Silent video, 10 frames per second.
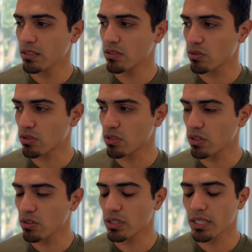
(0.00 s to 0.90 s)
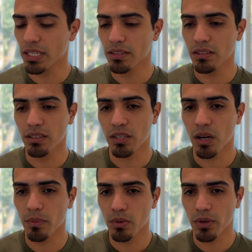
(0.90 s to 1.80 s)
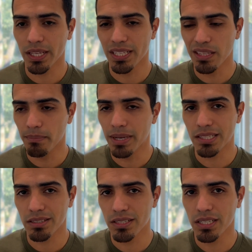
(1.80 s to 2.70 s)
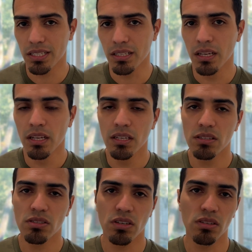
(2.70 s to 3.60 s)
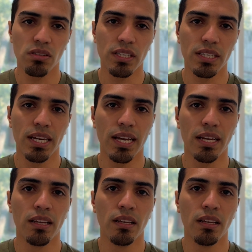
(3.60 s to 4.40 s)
So start looking at the copywriting, the messaging, start looking at,